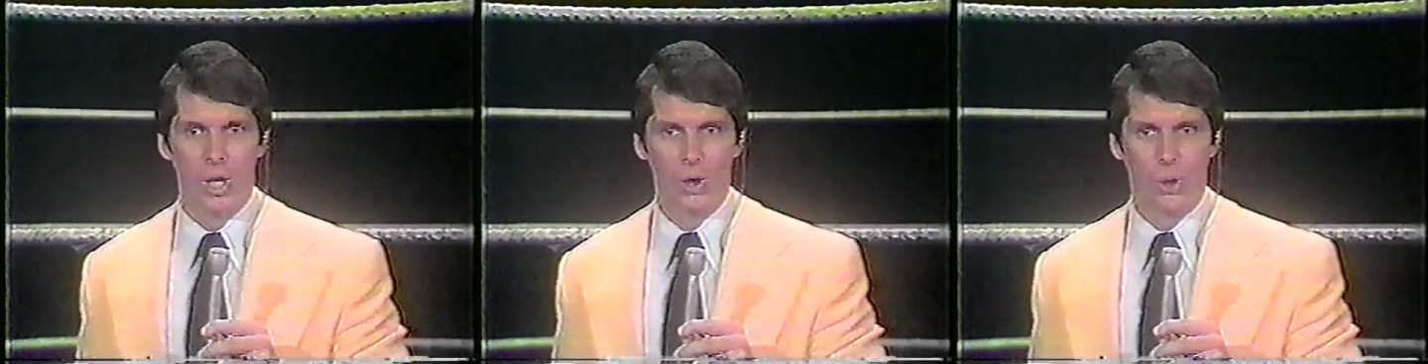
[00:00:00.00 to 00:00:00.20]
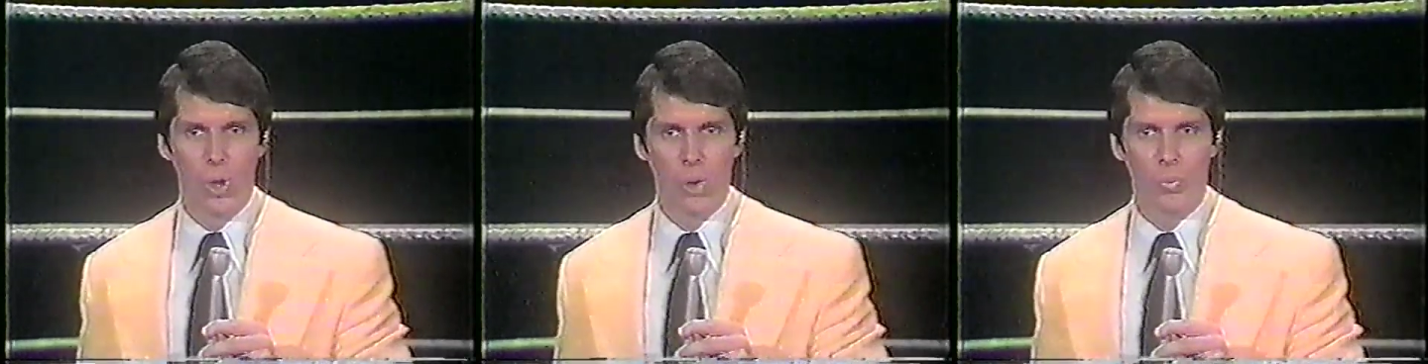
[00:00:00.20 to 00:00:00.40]

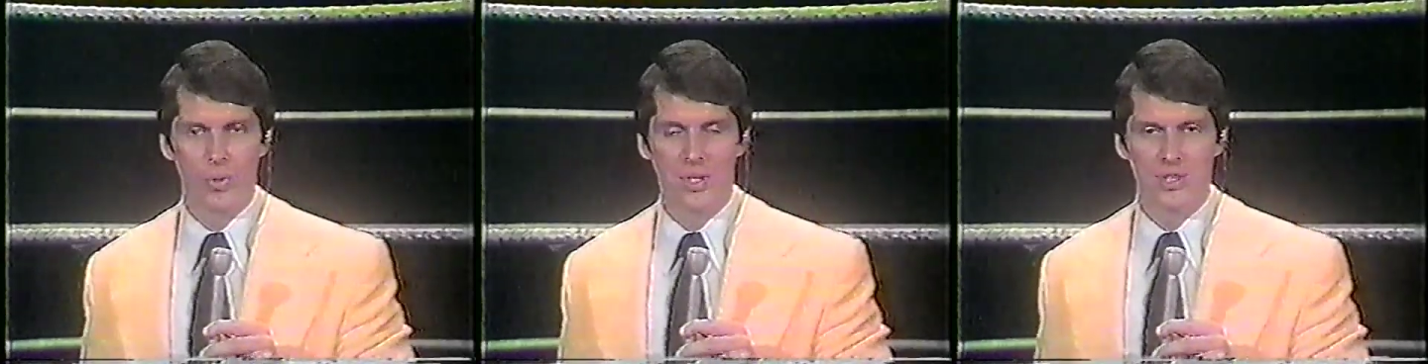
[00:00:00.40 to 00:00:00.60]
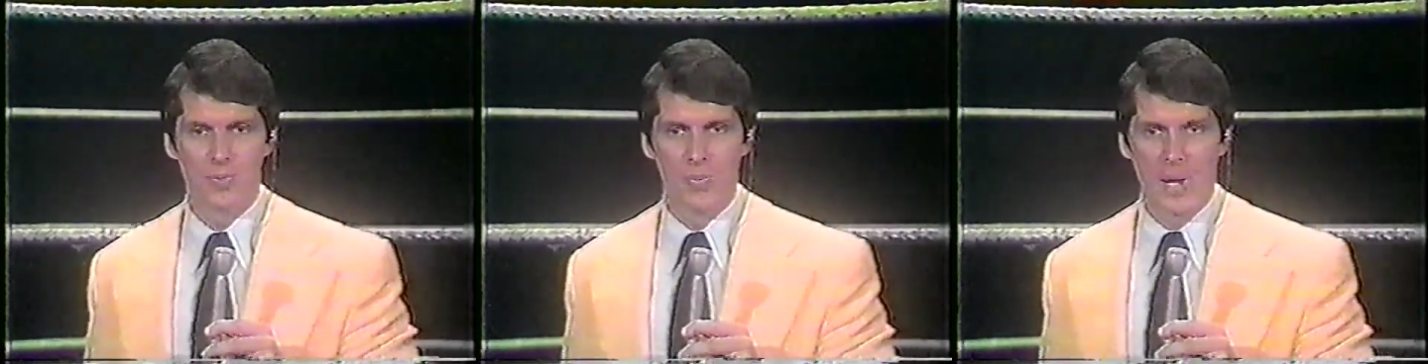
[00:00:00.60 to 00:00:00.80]
along with
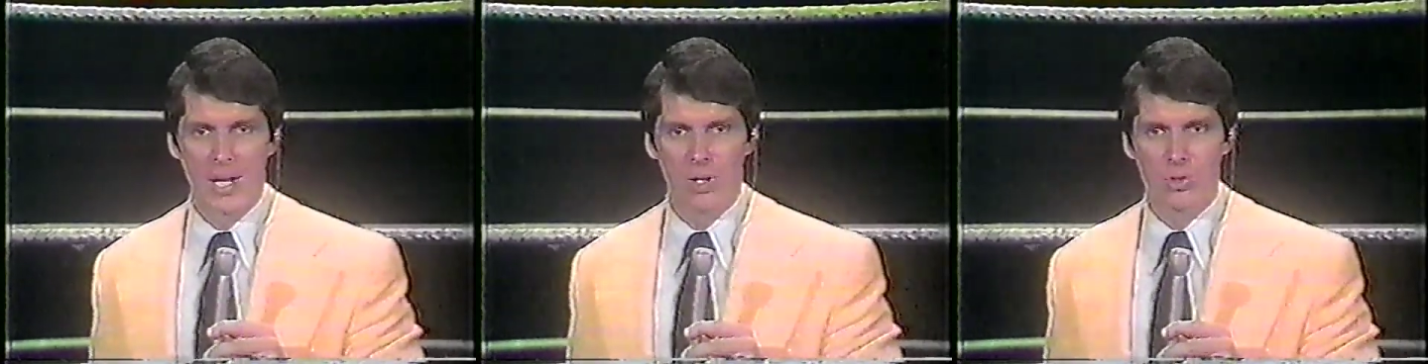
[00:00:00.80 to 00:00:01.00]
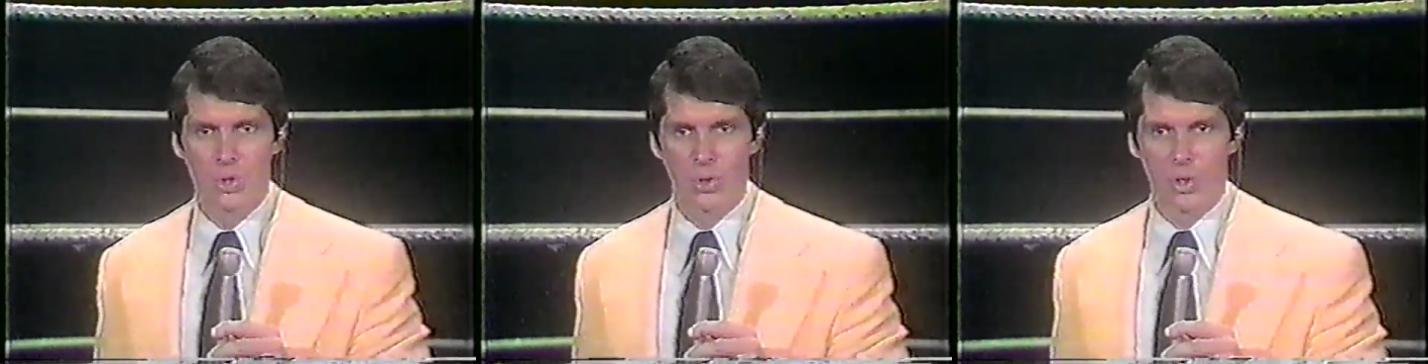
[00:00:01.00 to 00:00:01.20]
his
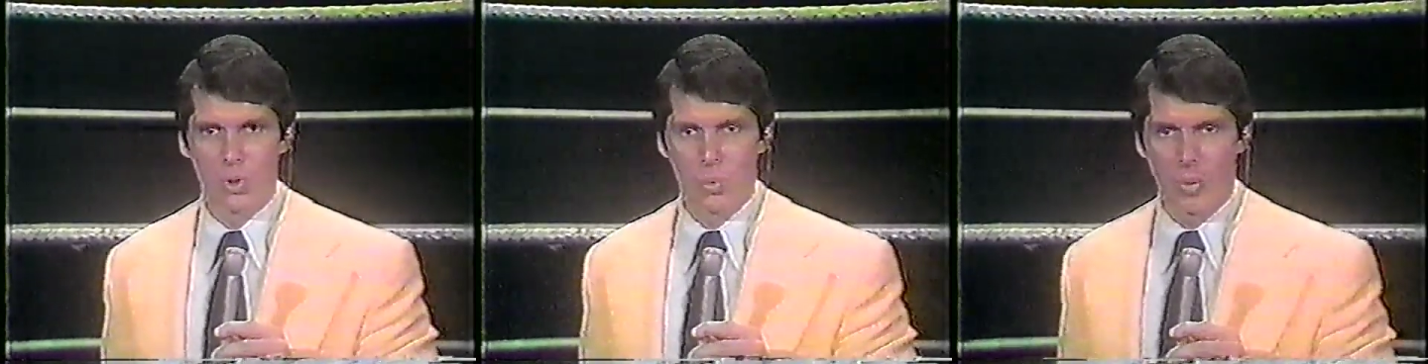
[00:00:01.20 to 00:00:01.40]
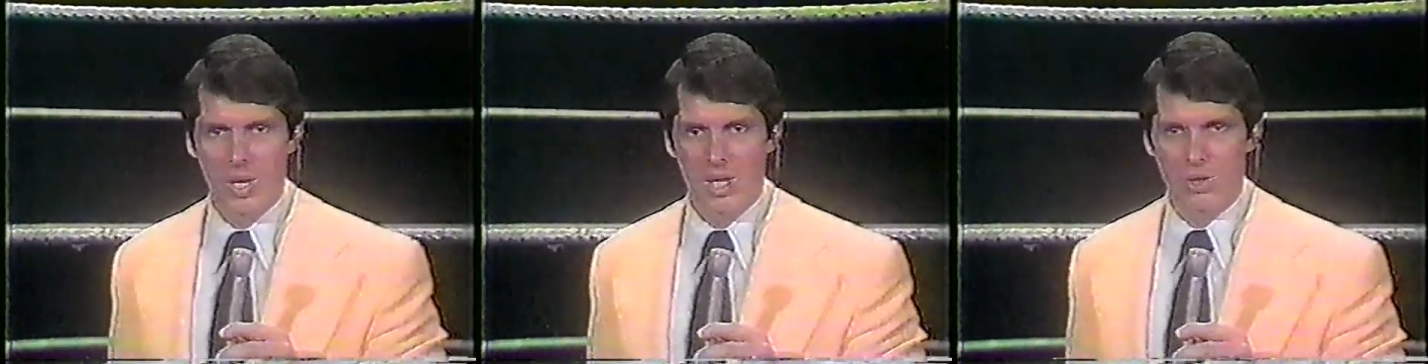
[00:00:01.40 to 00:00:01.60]
manager, the
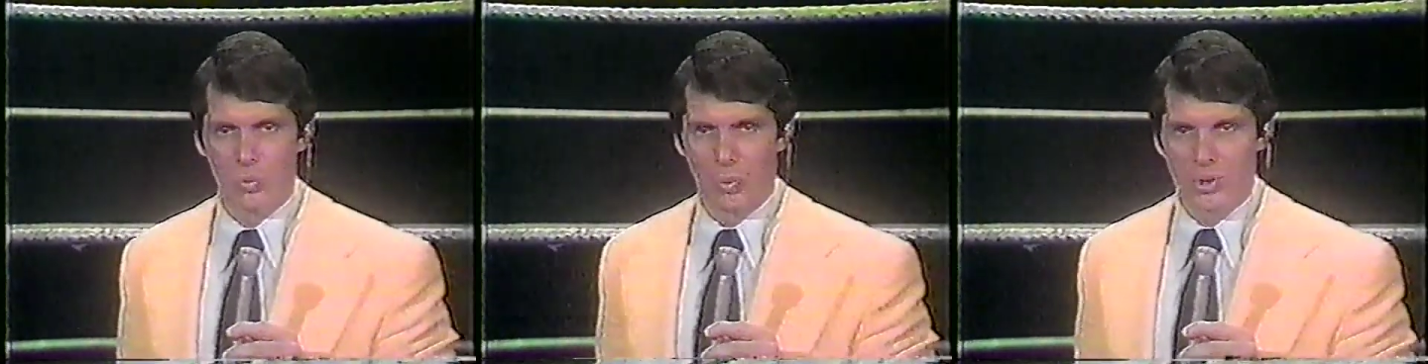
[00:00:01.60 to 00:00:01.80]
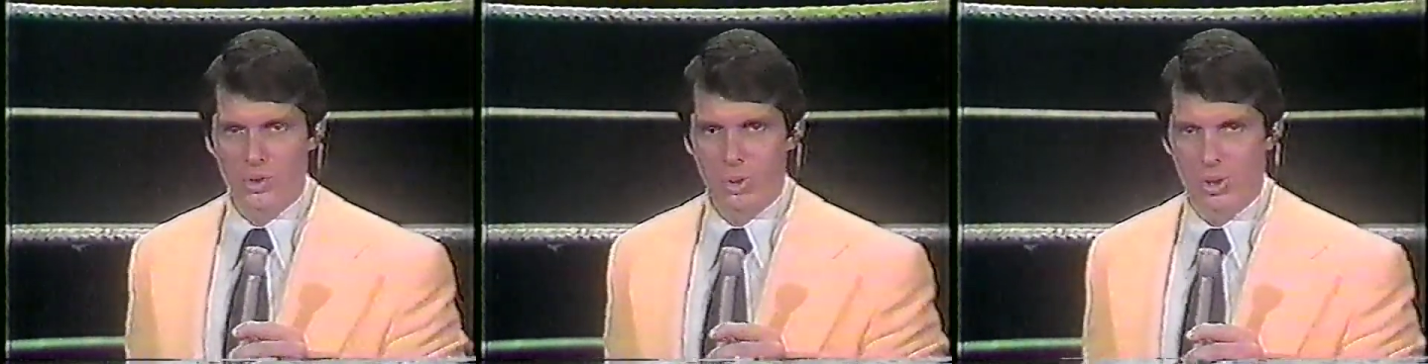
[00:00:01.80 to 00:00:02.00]
Grand
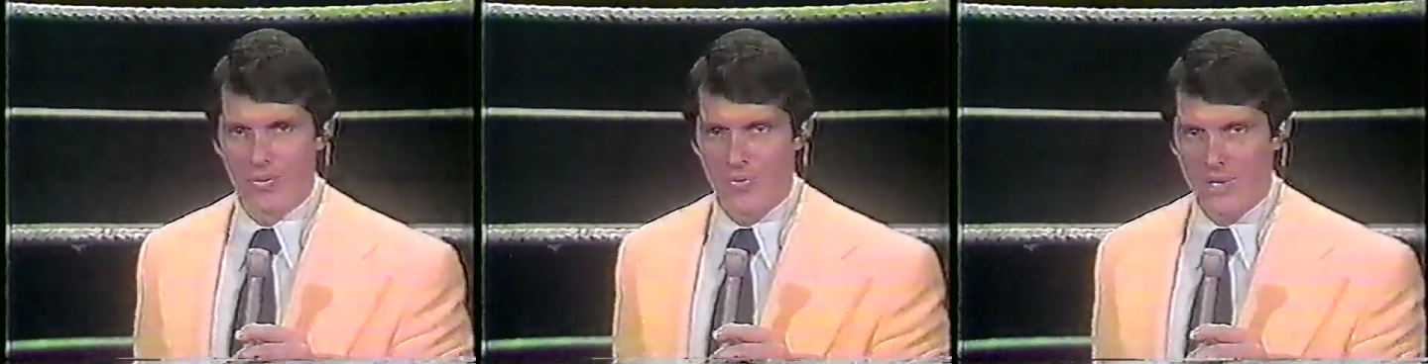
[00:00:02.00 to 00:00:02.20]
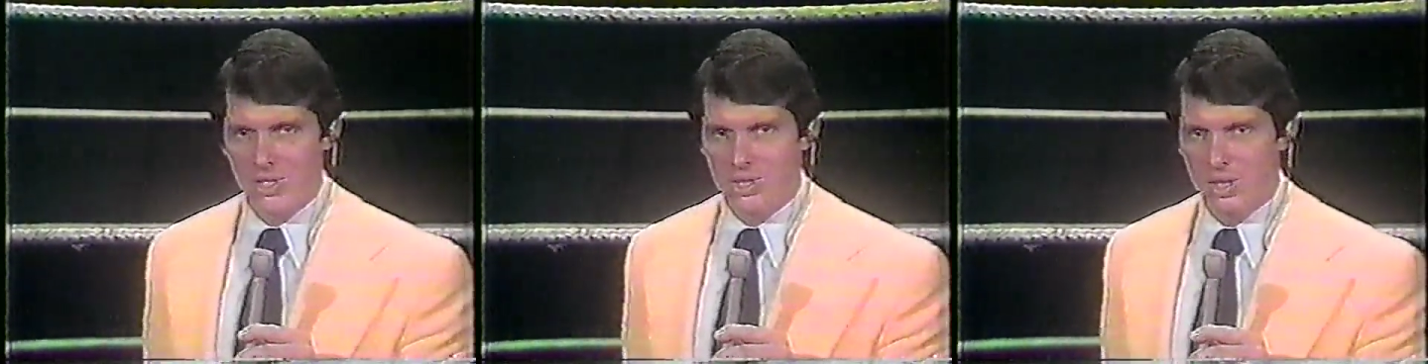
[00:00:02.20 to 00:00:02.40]
Wizard
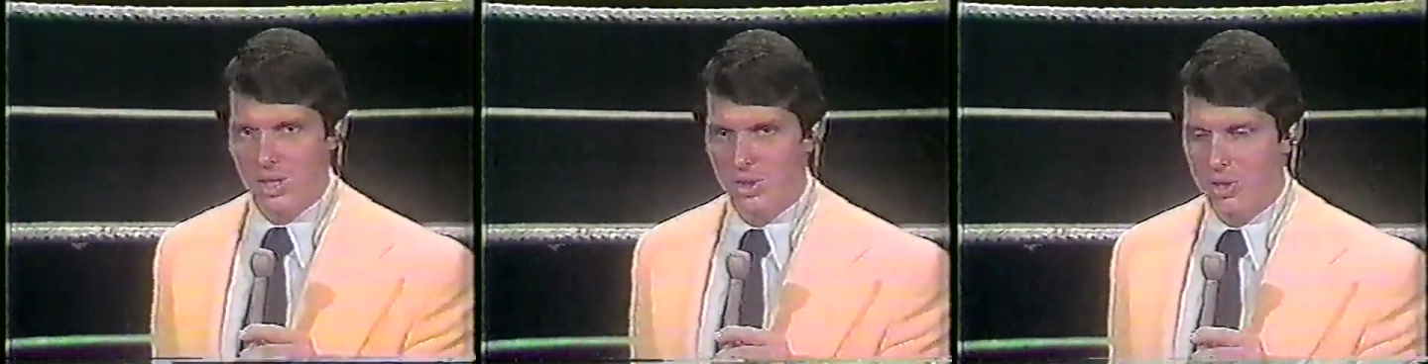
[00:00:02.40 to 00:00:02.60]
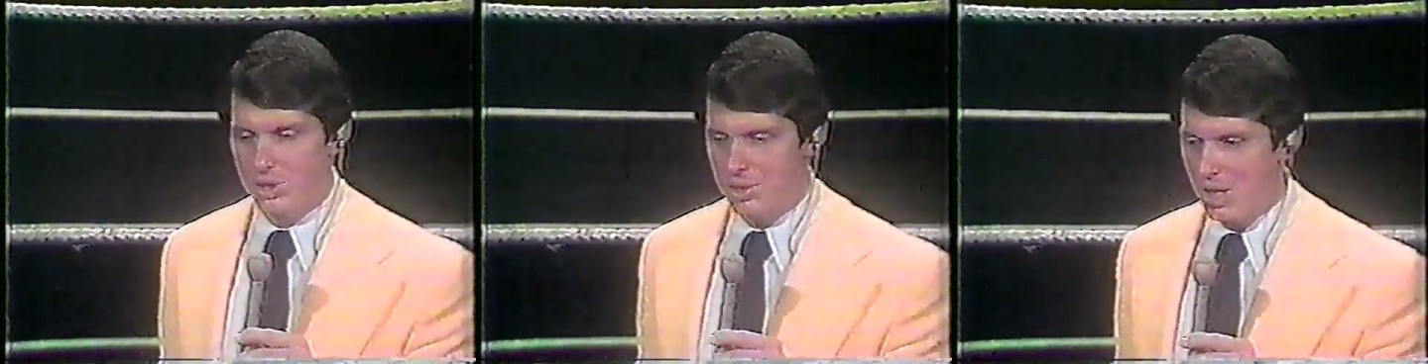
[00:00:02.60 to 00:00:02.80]
of Wrestling,
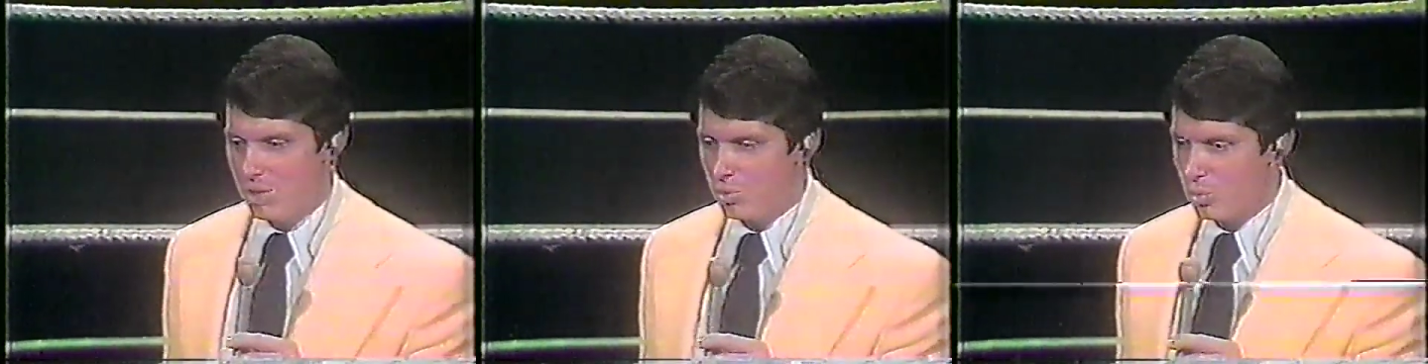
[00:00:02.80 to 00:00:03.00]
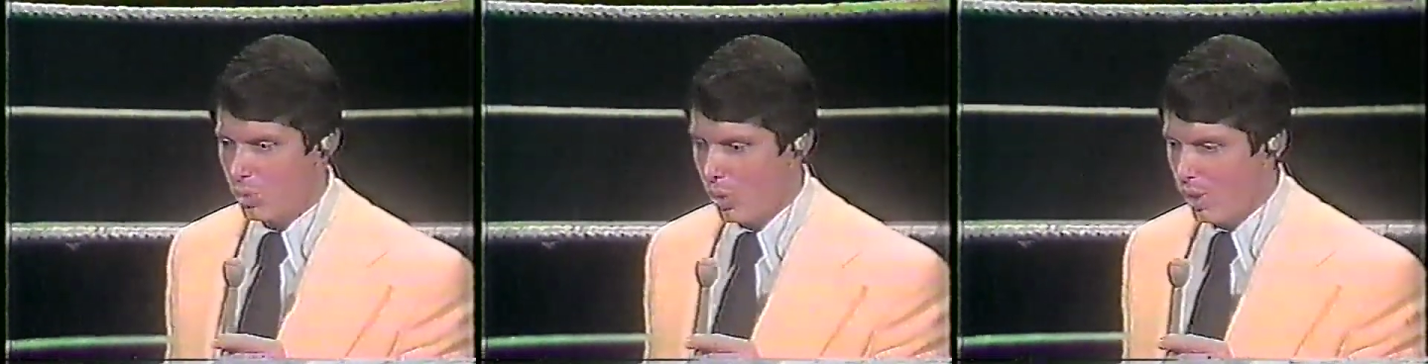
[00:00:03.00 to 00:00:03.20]
and the date
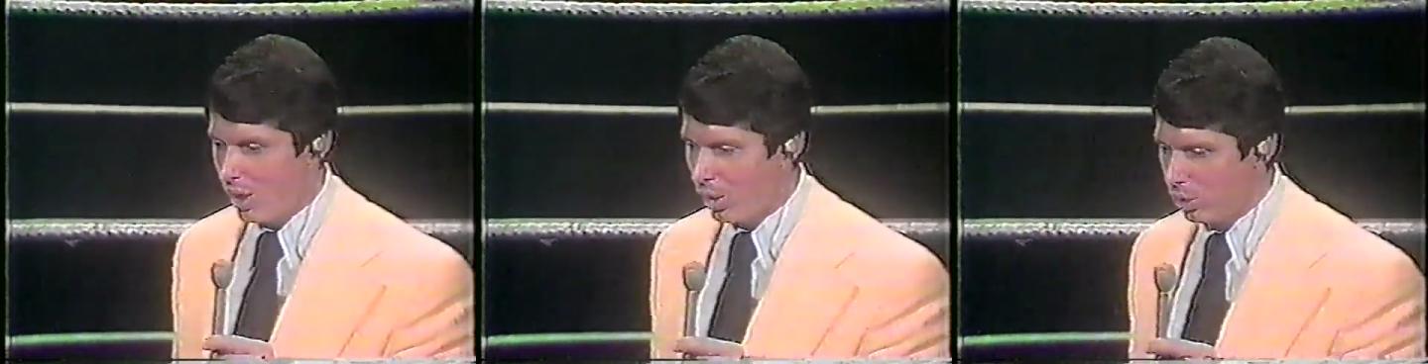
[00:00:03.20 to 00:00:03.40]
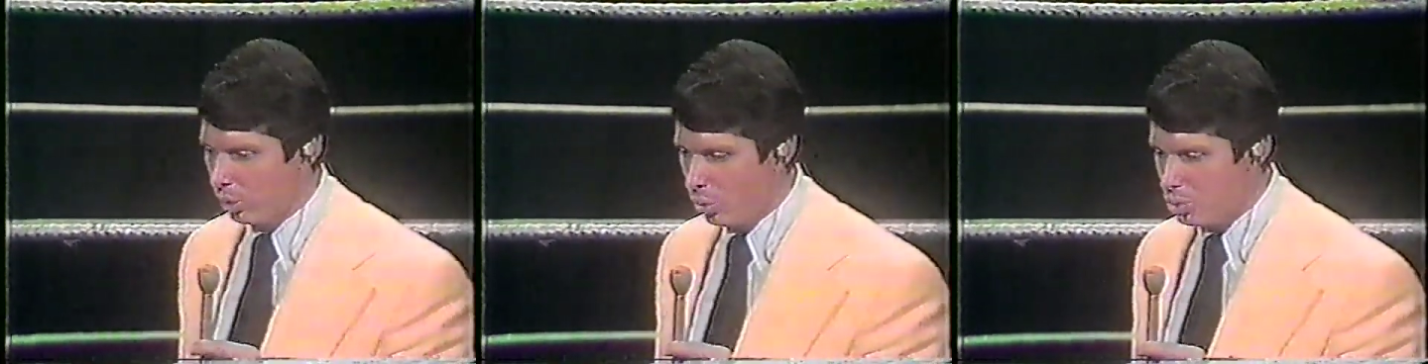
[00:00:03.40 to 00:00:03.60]

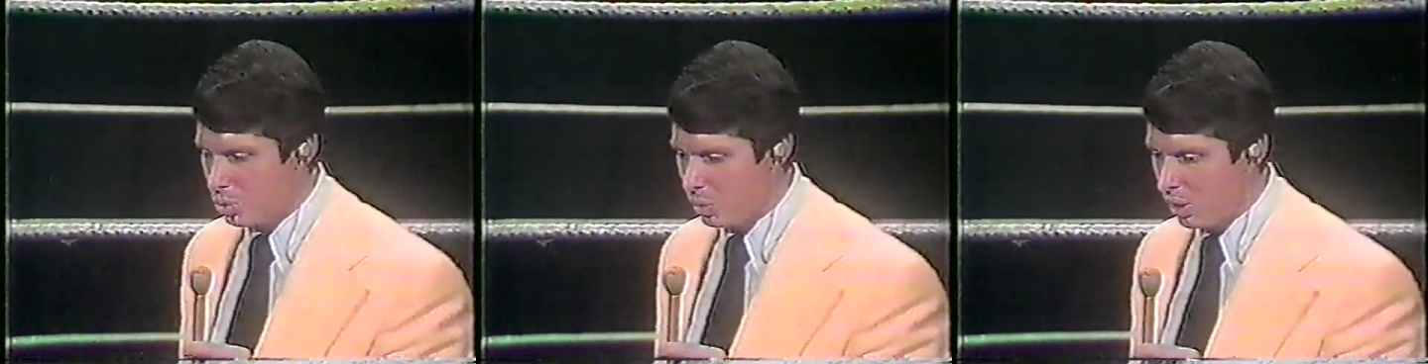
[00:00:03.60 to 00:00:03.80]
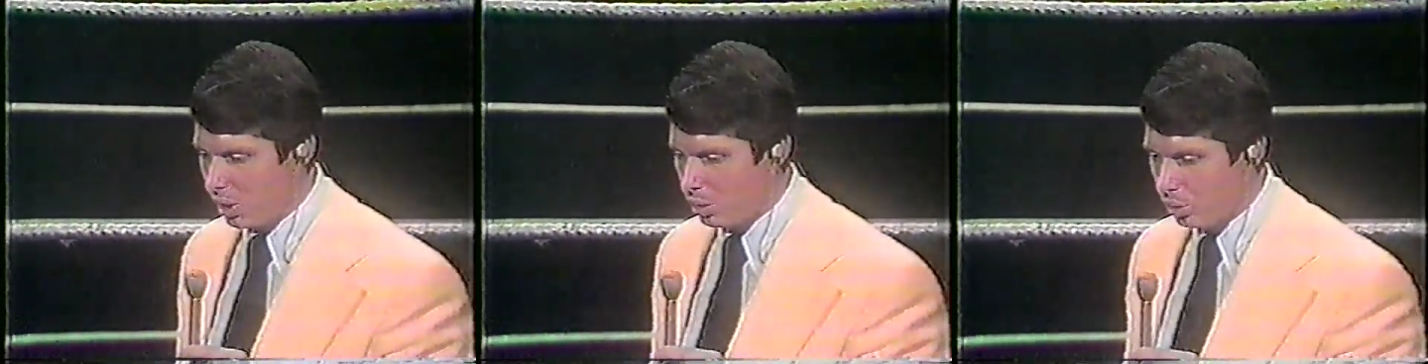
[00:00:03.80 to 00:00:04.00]
drawing closer and